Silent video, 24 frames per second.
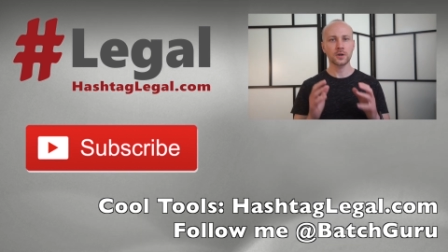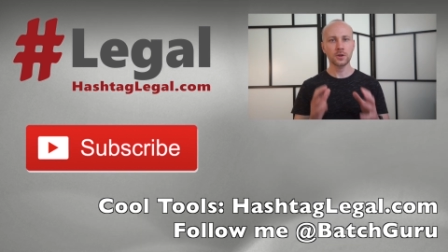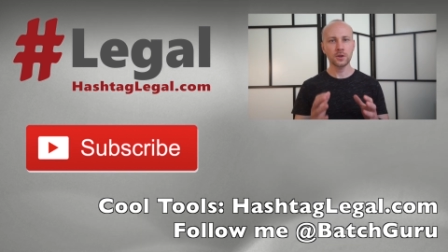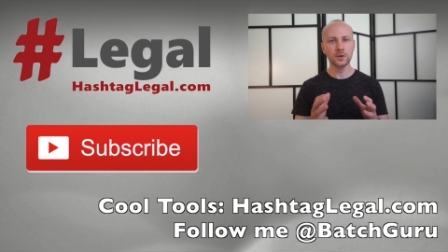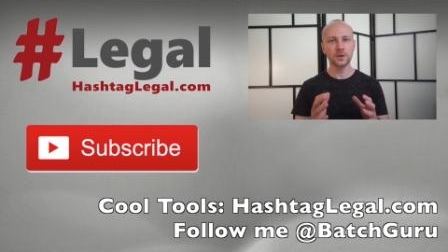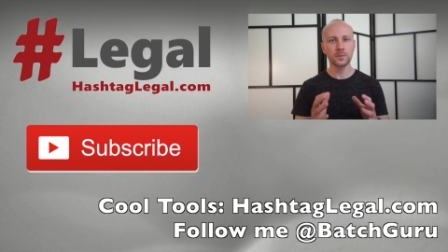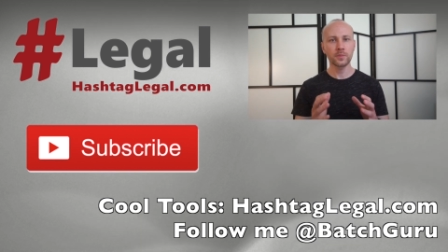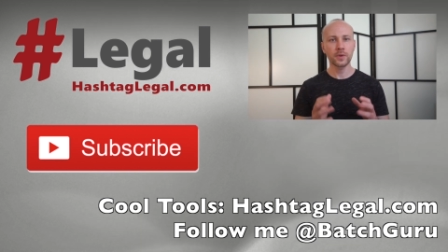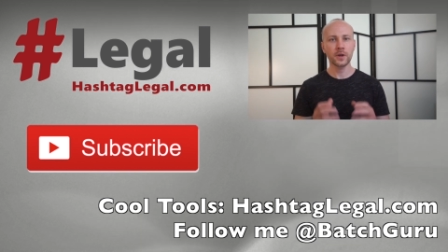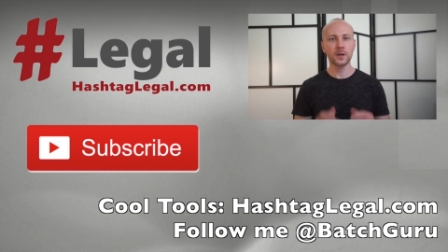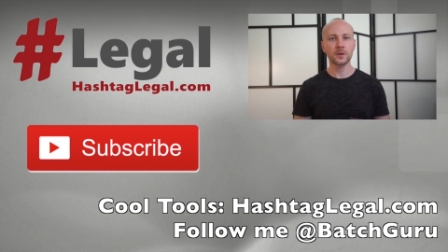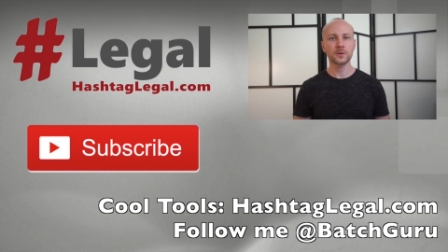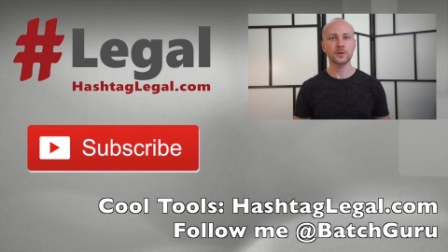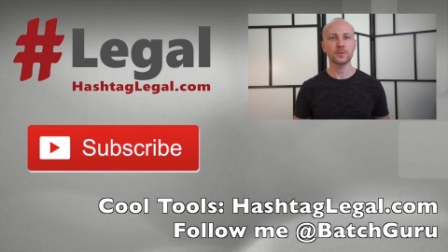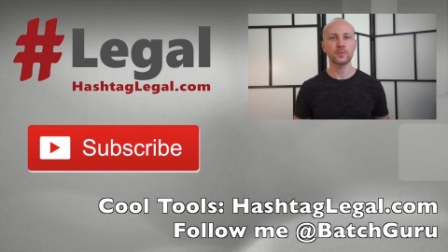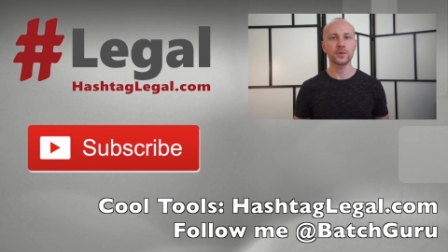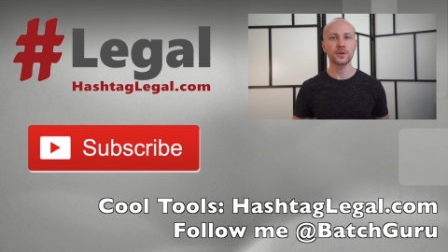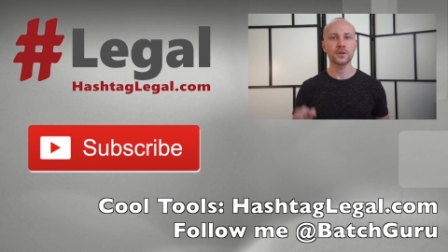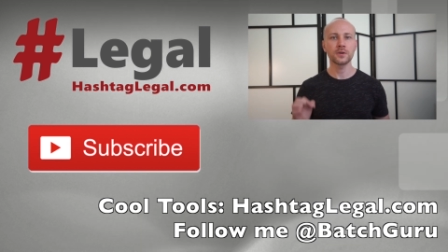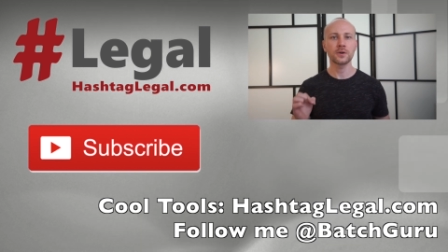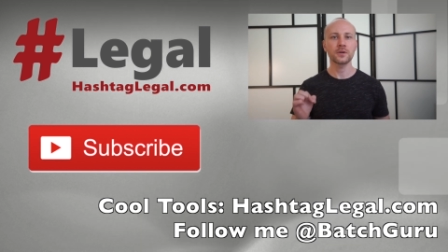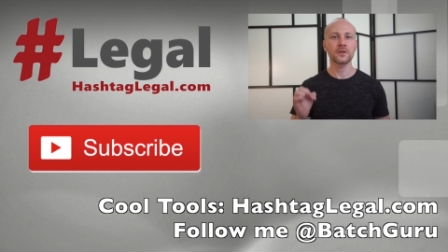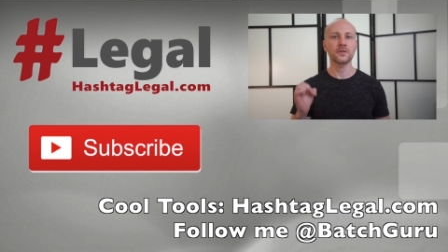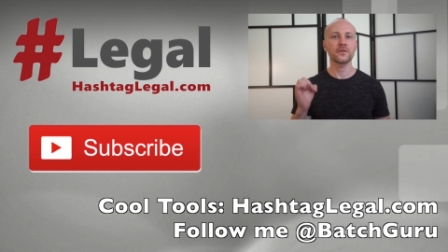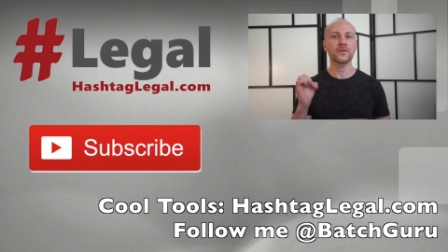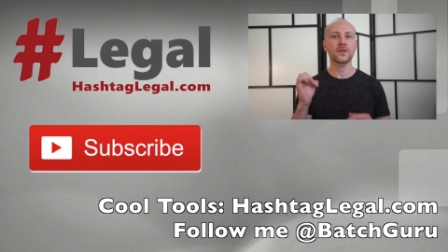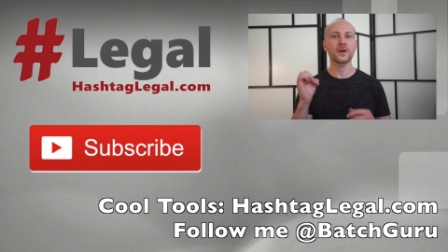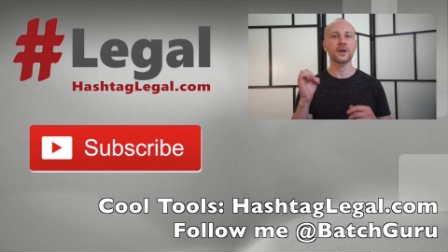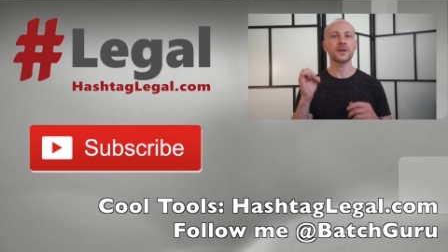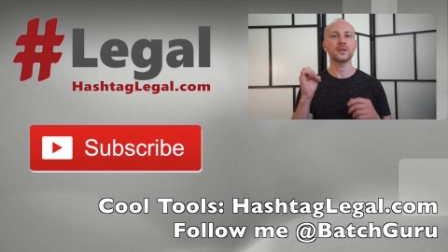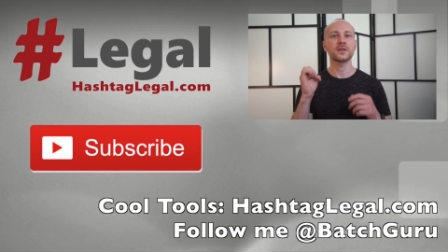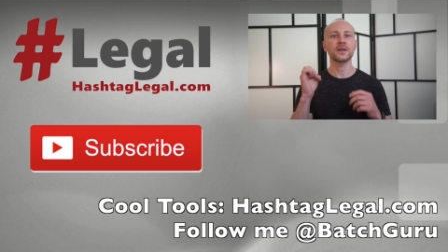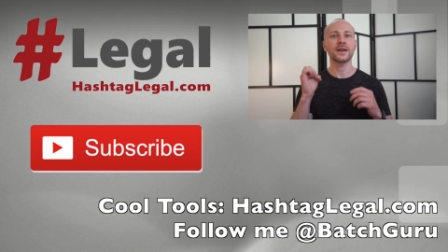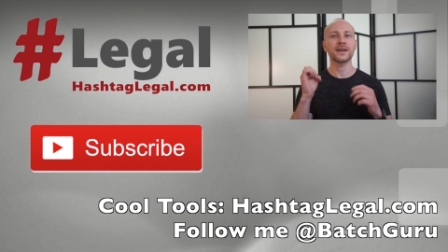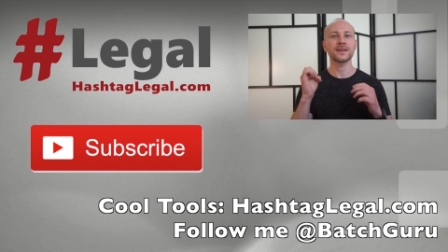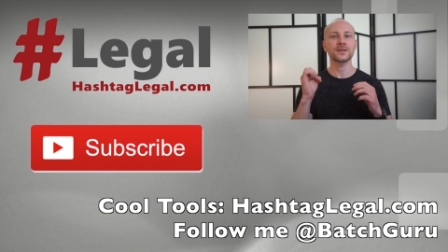Click bell to be
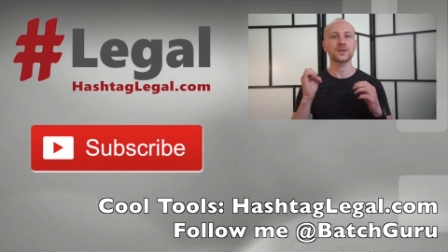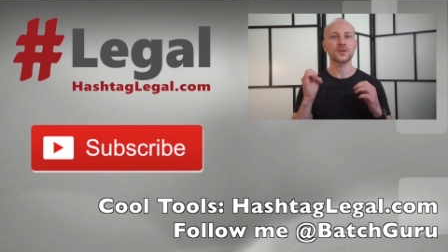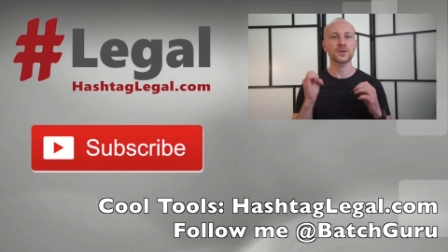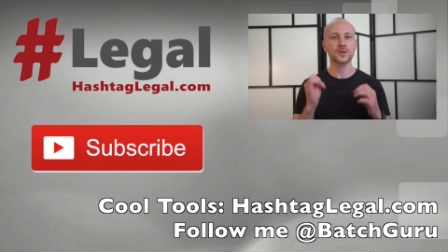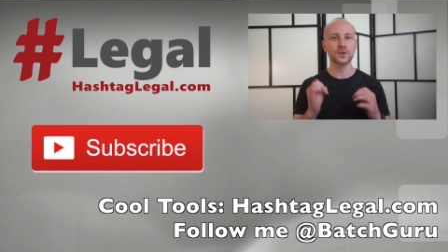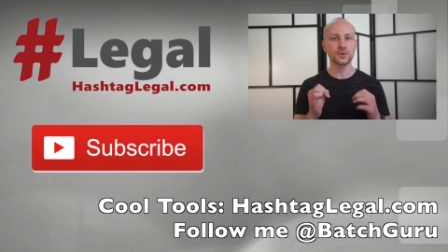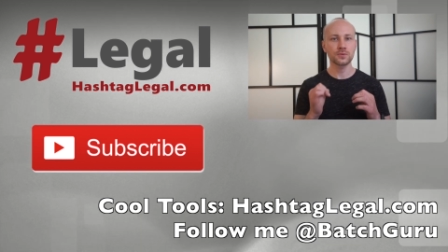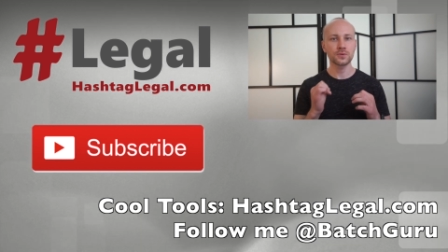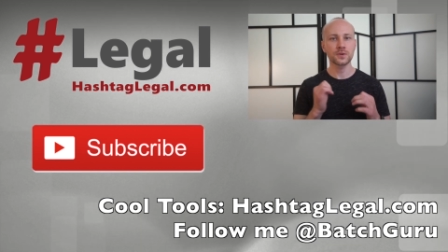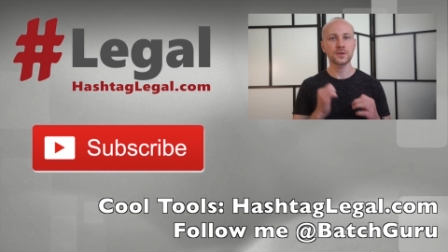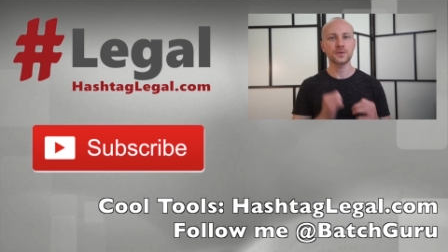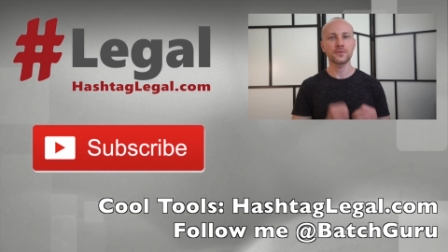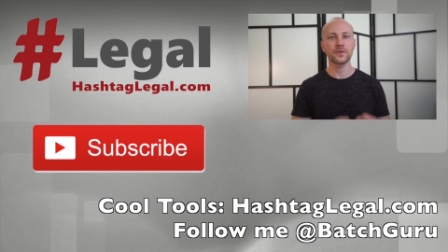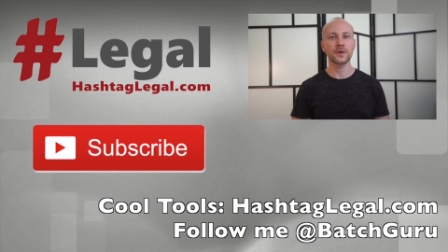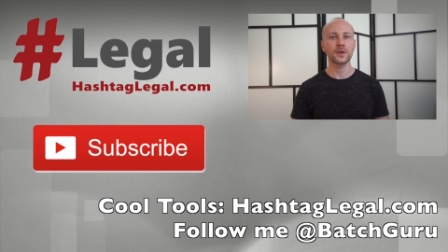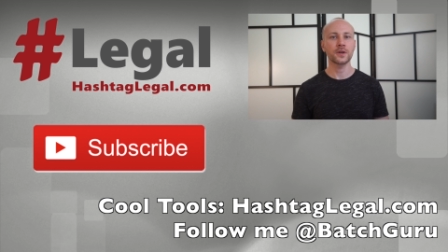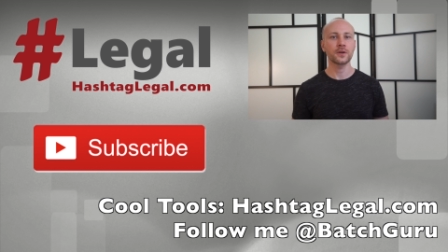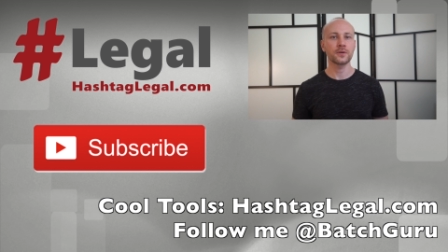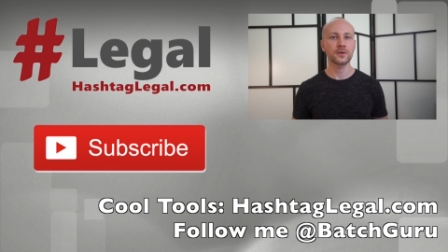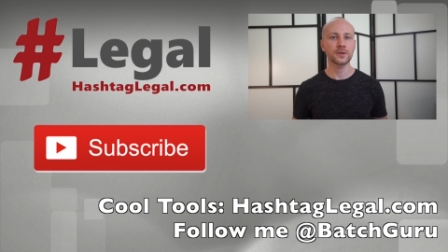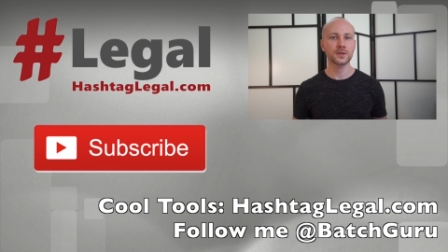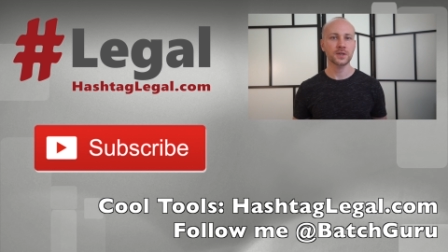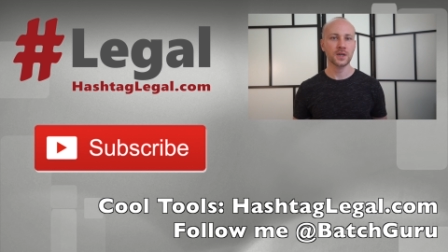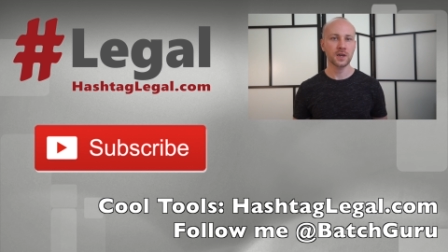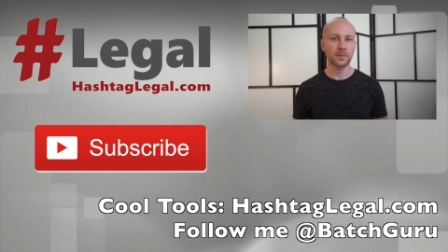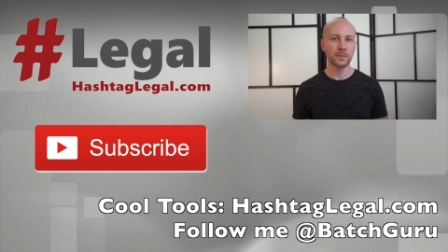notified as soon as videos